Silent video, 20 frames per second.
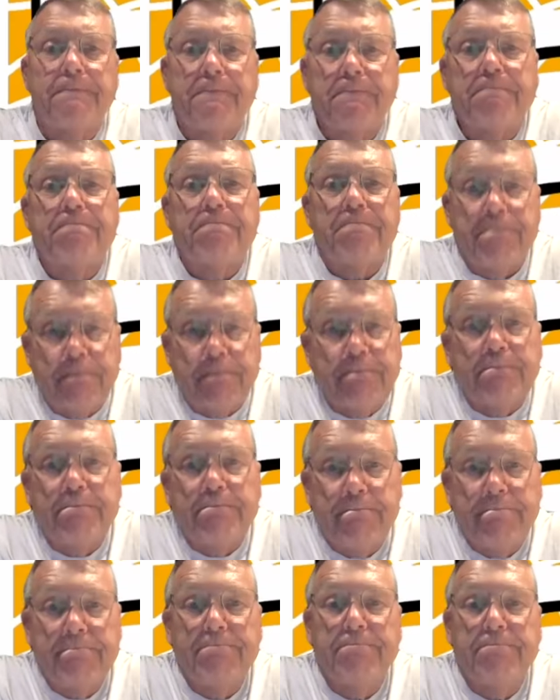So,
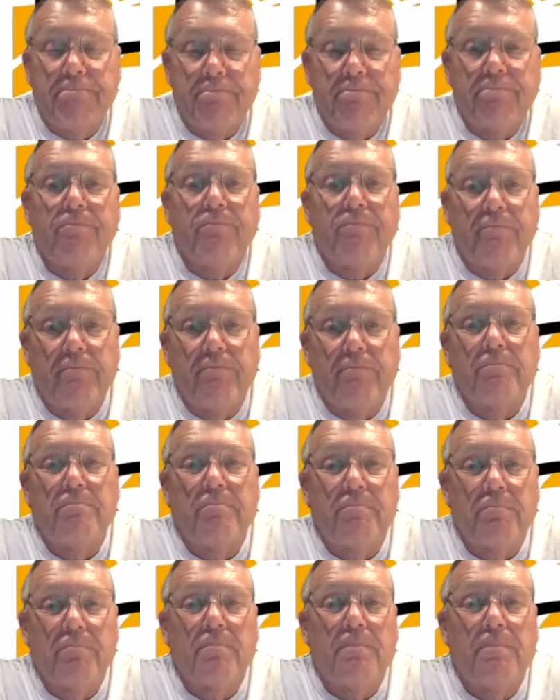you know, that's kind
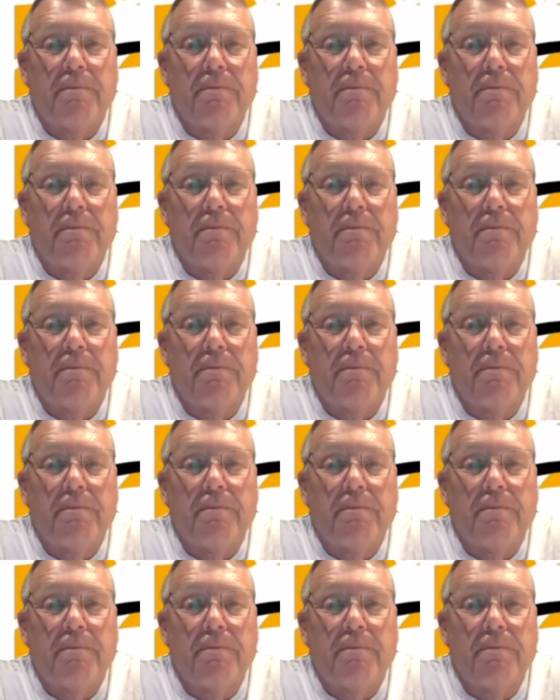of been the